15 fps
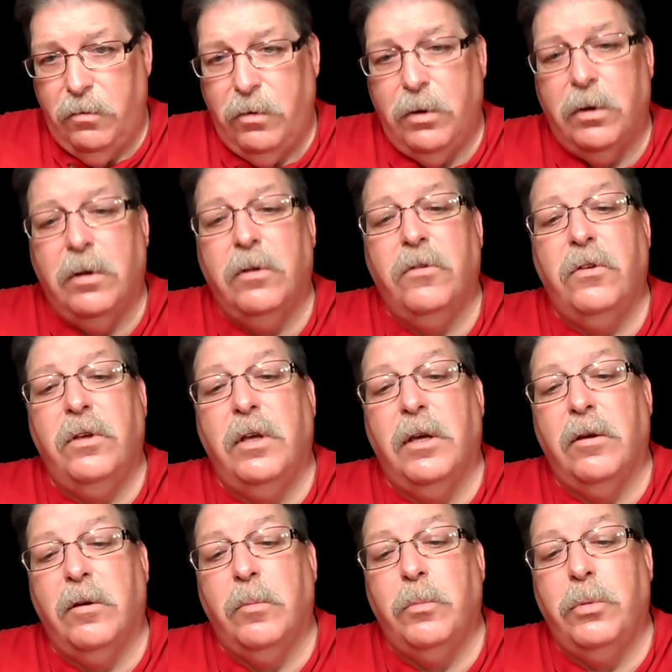Let's see if you can
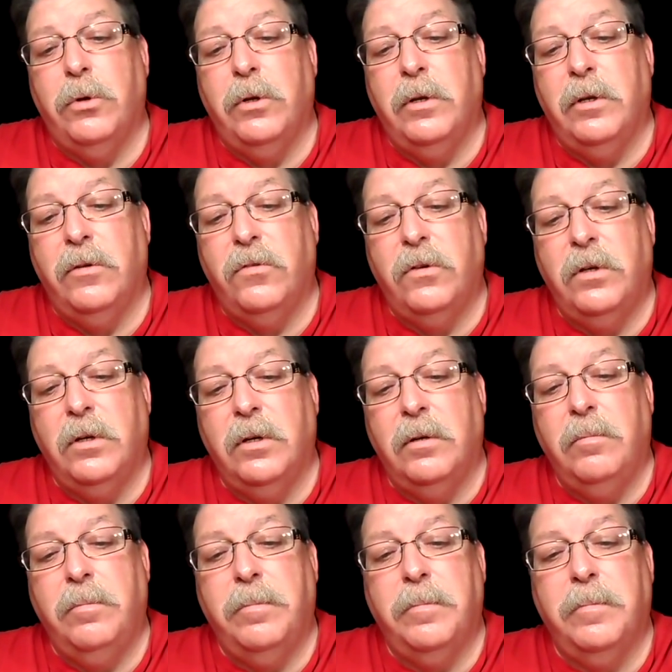see how I'm putting this
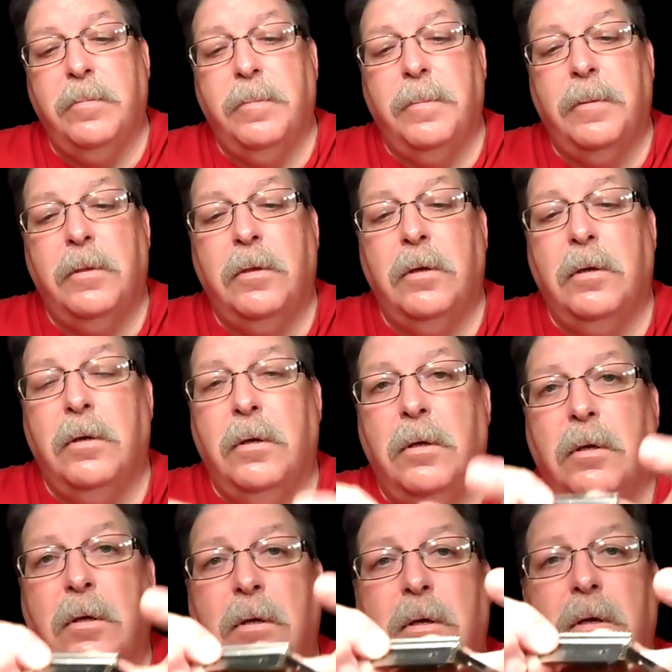in.
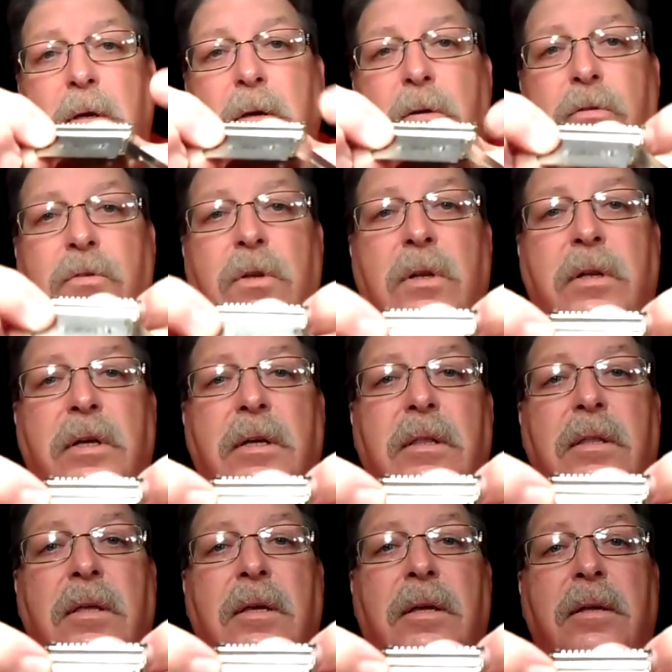It goes
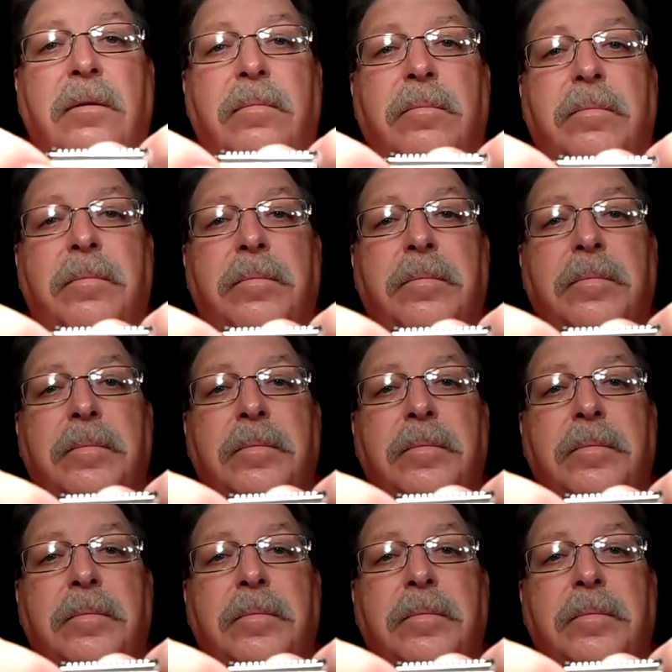in like that.